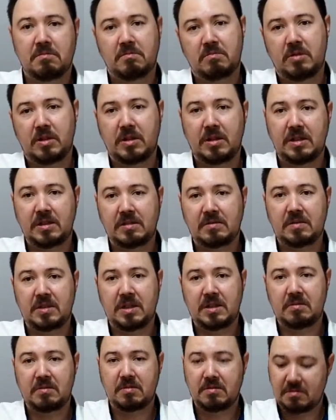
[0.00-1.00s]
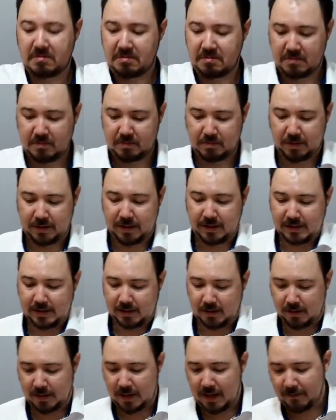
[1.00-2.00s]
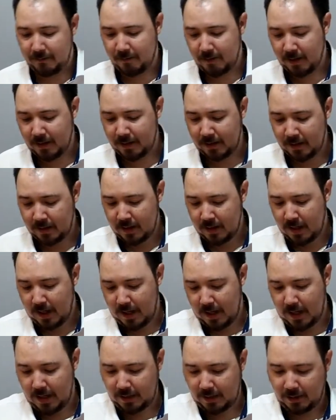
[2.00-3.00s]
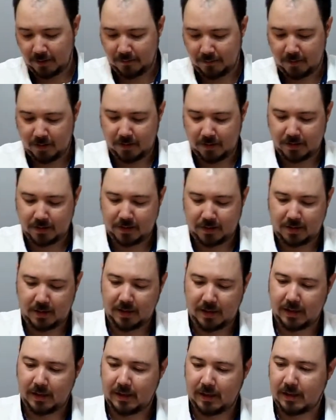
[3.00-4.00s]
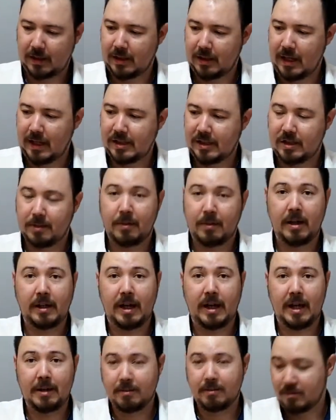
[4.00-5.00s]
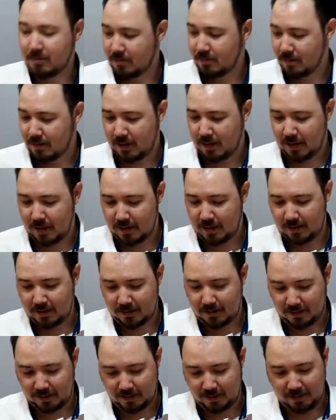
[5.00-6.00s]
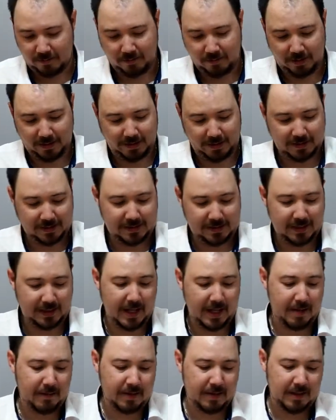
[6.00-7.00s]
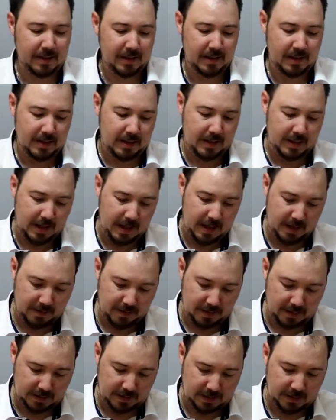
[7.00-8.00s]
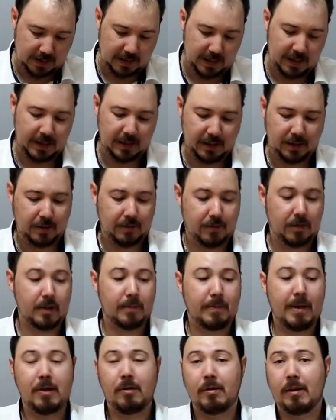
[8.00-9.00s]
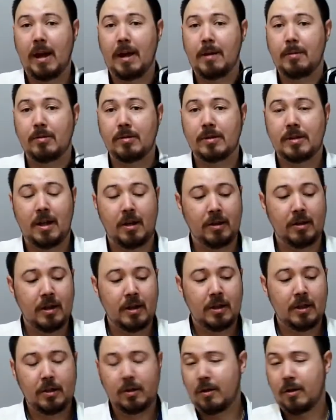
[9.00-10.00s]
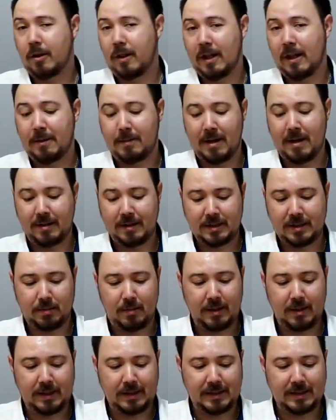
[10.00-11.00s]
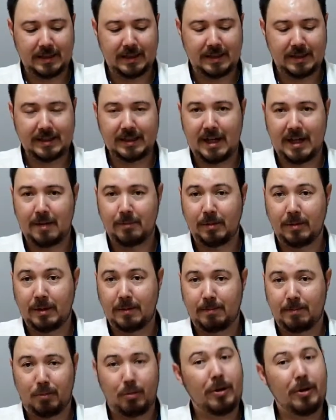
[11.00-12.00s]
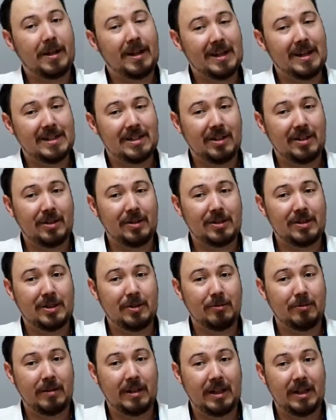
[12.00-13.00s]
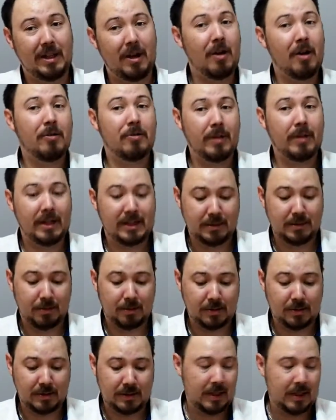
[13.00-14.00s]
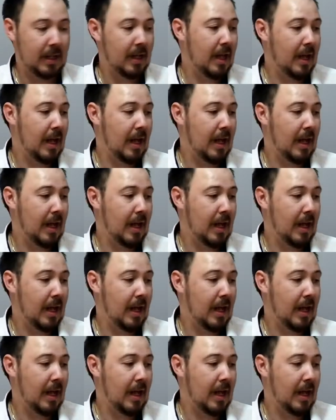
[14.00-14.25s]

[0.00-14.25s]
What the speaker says: Pretty simple, pretty easy on that front. You've got the HDMI cable, you don't really need to see that one, and then in here you've got the power cable. So the good thing about this one is it doesn't come with the brick as it used to with the old Xbox.